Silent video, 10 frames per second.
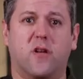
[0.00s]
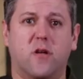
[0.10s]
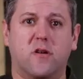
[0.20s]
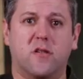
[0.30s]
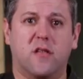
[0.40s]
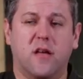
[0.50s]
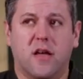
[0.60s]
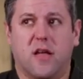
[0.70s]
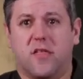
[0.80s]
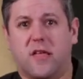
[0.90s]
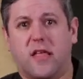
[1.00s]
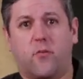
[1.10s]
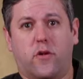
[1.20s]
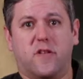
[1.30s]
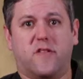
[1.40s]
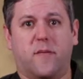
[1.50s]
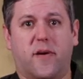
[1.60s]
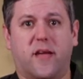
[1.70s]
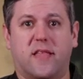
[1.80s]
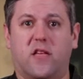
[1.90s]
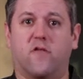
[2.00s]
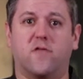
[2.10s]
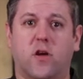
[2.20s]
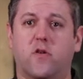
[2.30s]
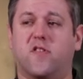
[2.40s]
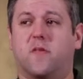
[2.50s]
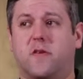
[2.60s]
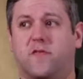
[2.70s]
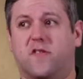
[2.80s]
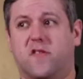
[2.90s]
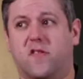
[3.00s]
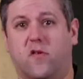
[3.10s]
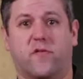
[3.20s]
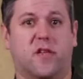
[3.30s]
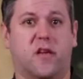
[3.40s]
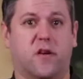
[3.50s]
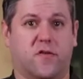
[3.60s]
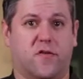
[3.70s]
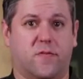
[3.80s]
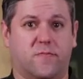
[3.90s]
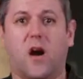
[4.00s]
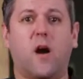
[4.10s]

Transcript: adulthood, then I'm willing to bet that you've noticed some differences over the years.